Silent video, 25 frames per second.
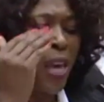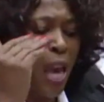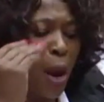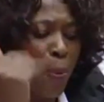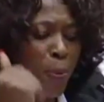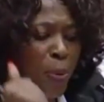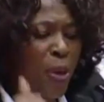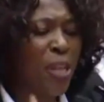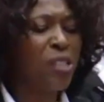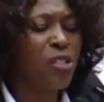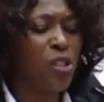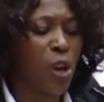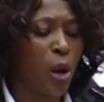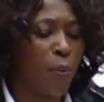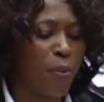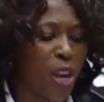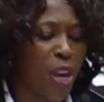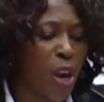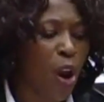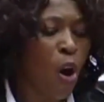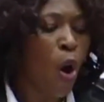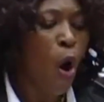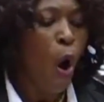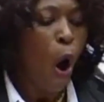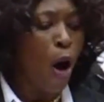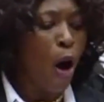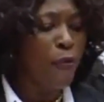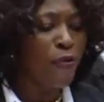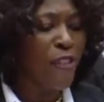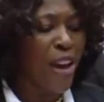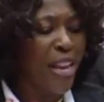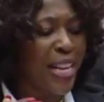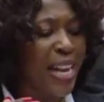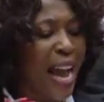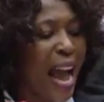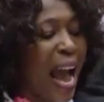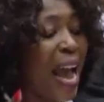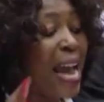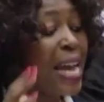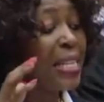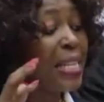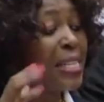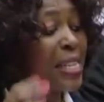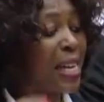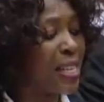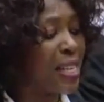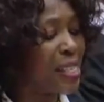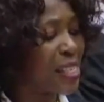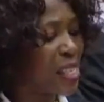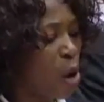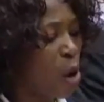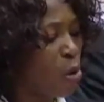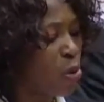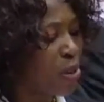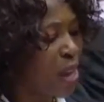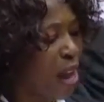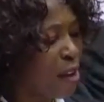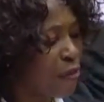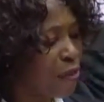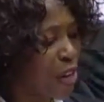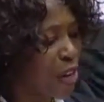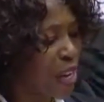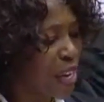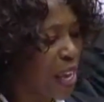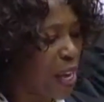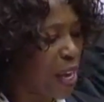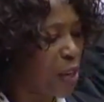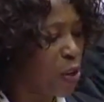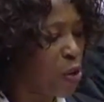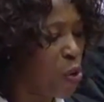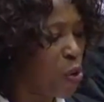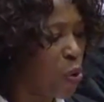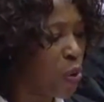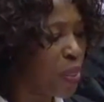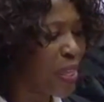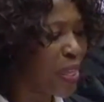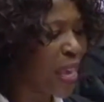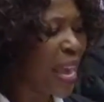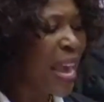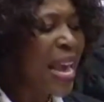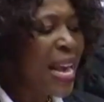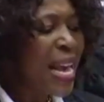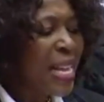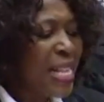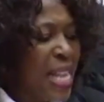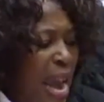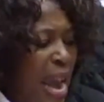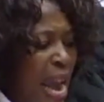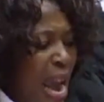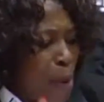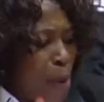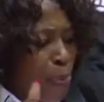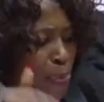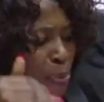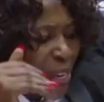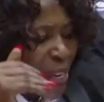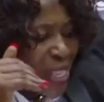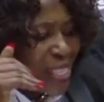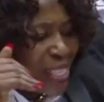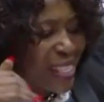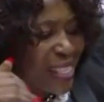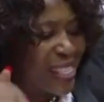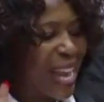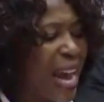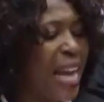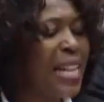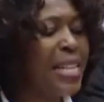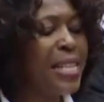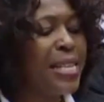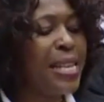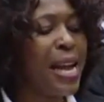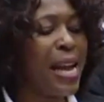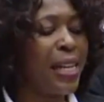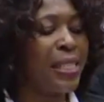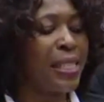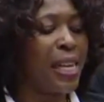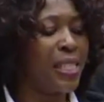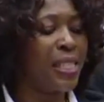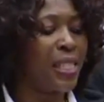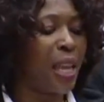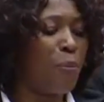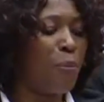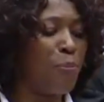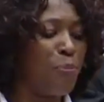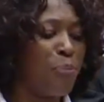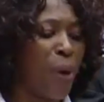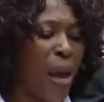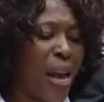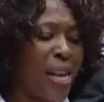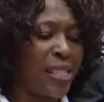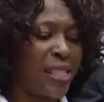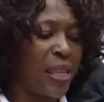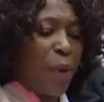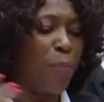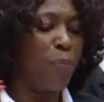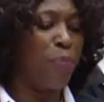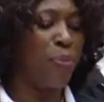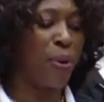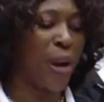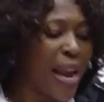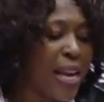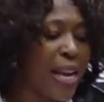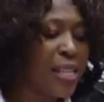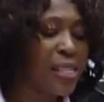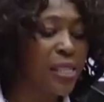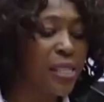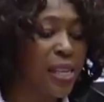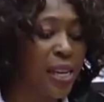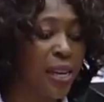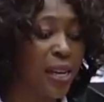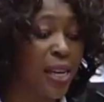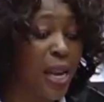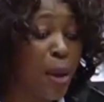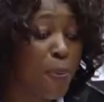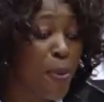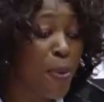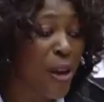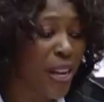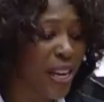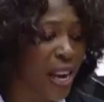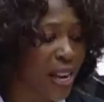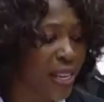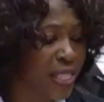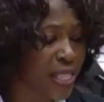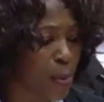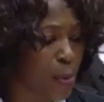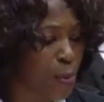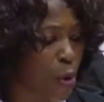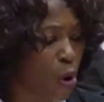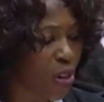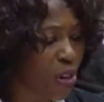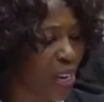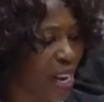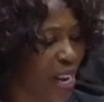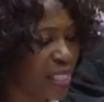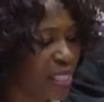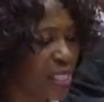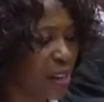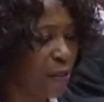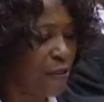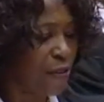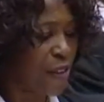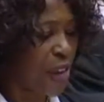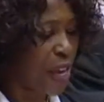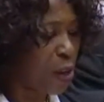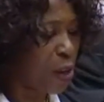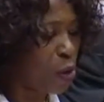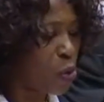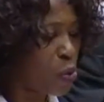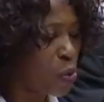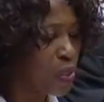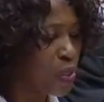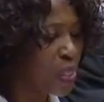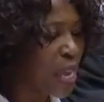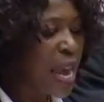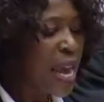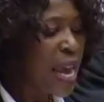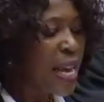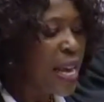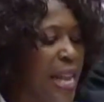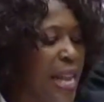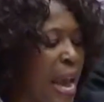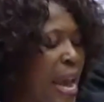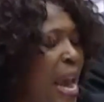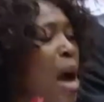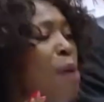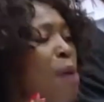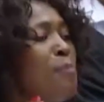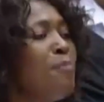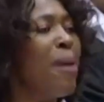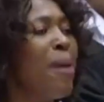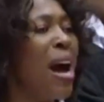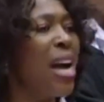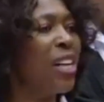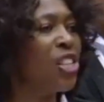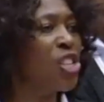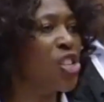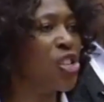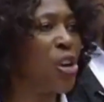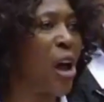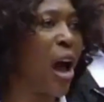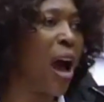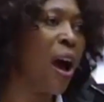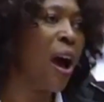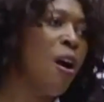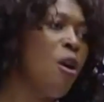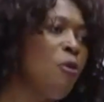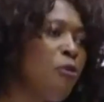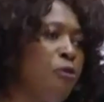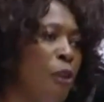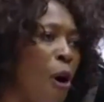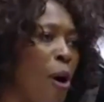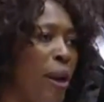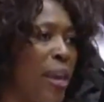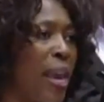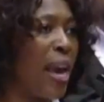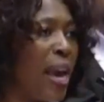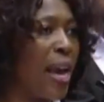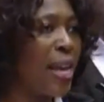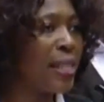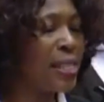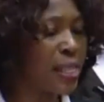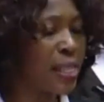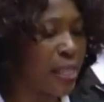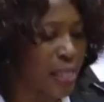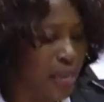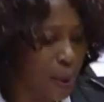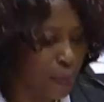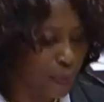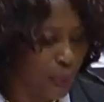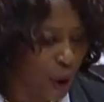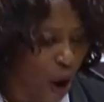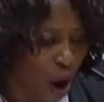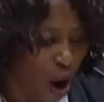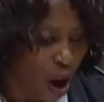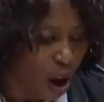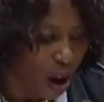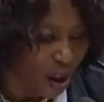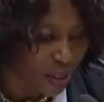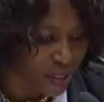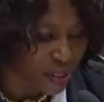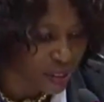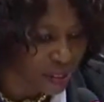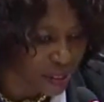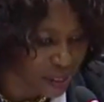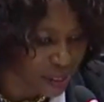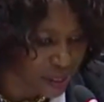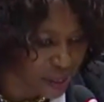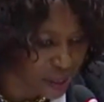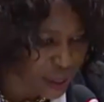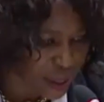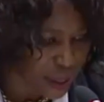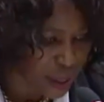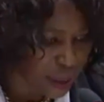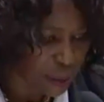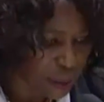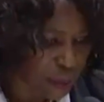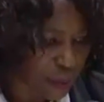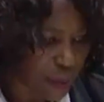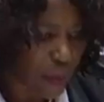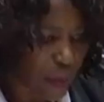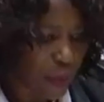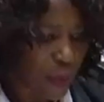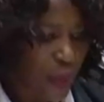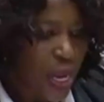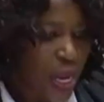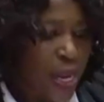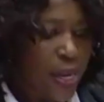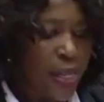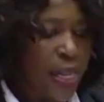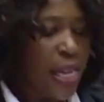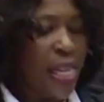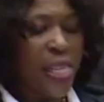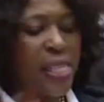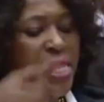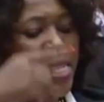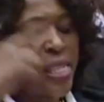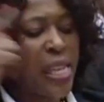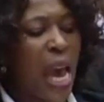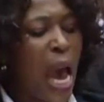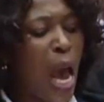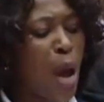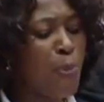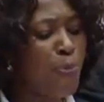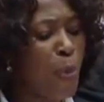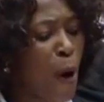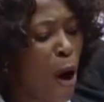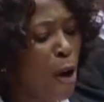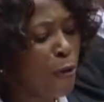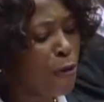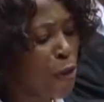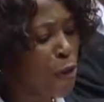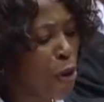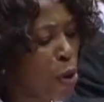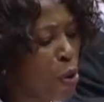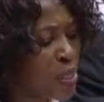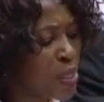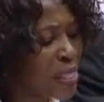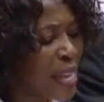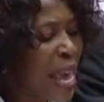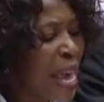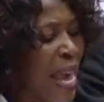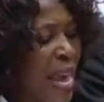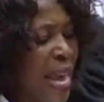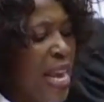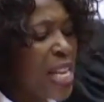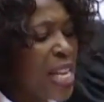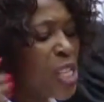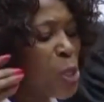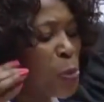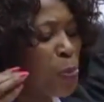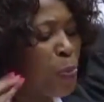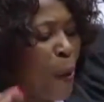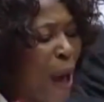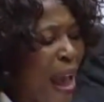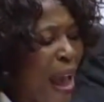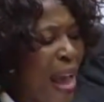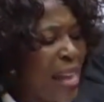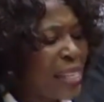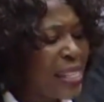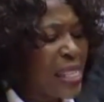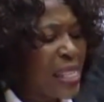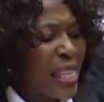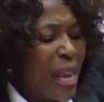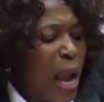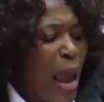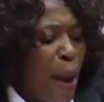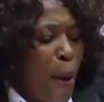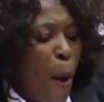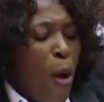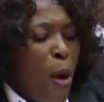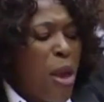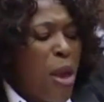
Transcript: epitome of an ideal South African youth. They are presented as embracing liberal democratic values. Their mantra, forget the past. This type of youth is best